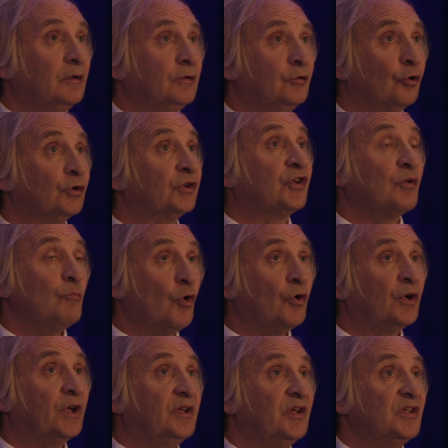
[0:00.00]
not
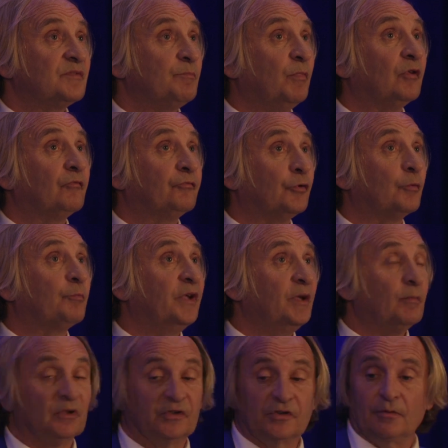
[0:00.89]
commodities, but for
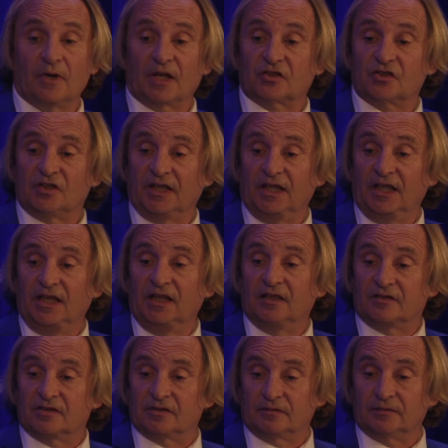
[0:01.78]
people to actually
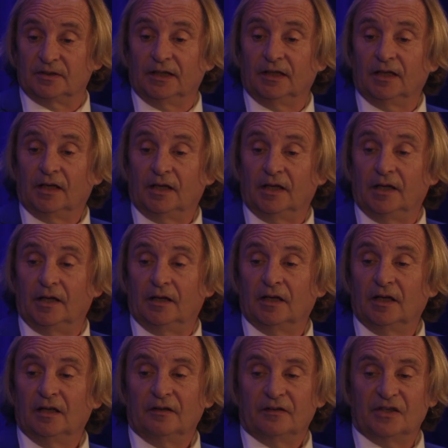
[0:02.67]
eat. Uh,
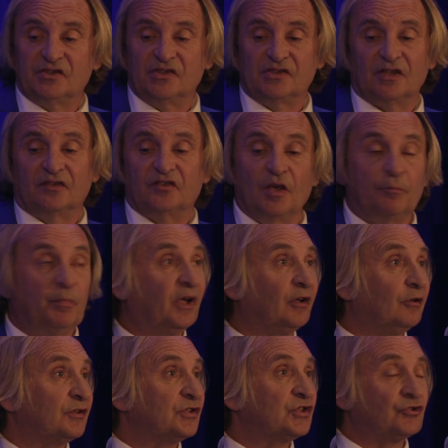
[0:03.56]
this is a
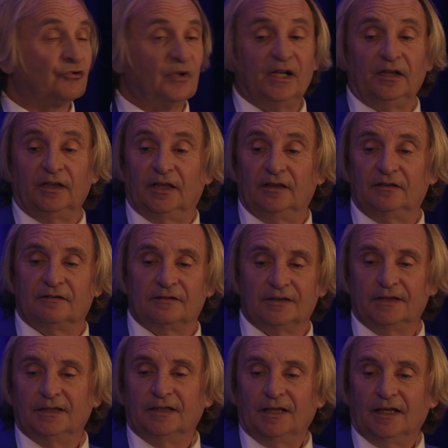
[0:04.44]
typical Australian
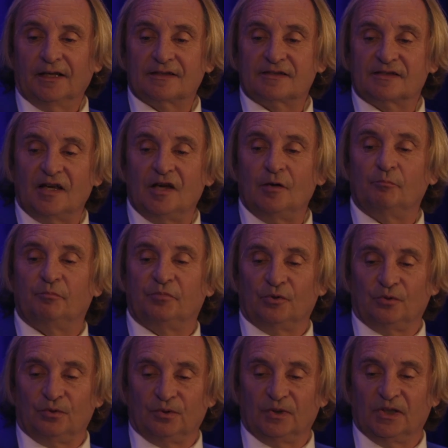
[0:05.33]

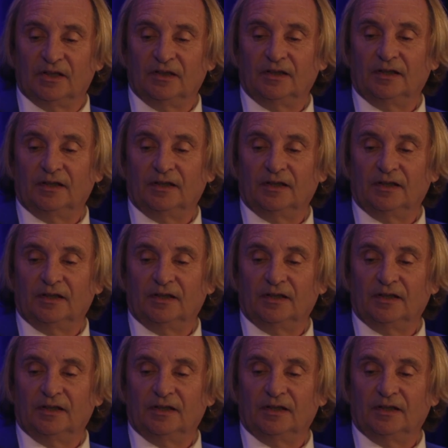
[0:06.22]
example,